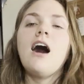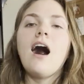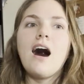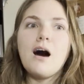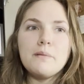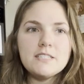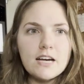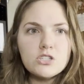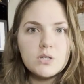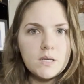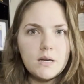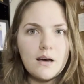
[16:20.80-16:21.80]
it's
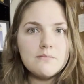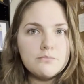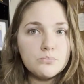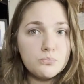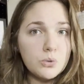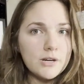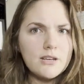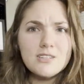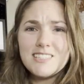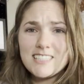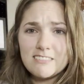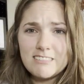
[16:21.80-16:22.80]
actually a pretty good
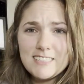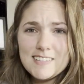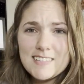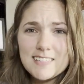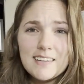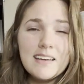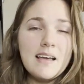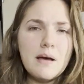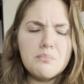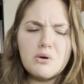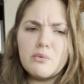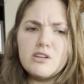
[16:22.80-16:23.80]
series,
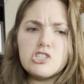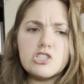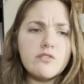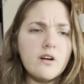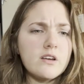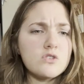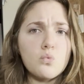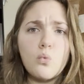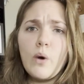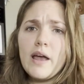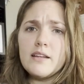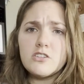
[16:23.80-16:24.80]
but we just focus
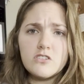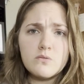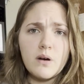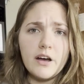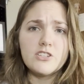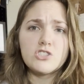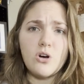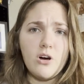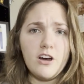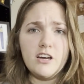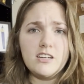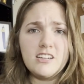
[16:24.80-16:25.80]
way too much
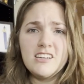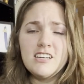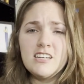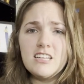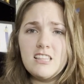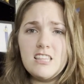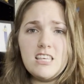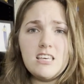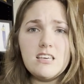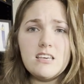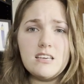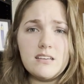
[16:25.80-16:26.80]
on
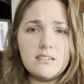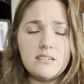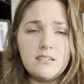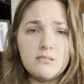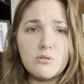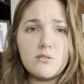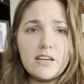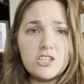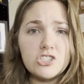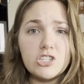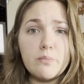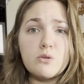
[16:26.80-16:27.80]
the
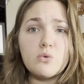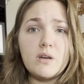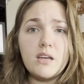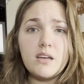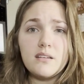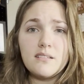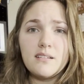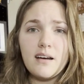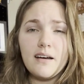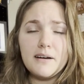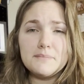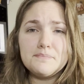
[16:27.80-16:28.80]
relationship between
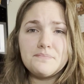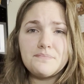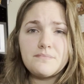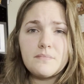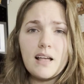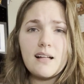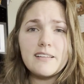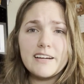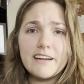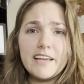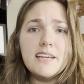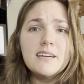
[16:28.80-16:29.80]

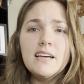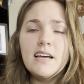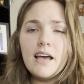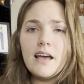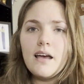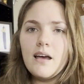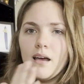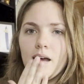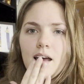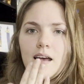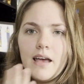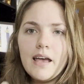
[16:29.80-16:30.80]
Clary
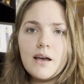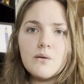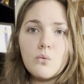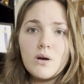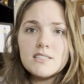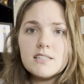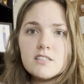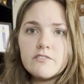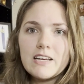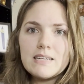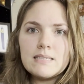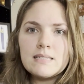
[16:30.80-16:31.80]
and what's his
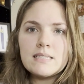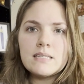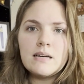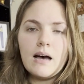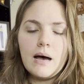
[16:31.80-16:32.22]
face.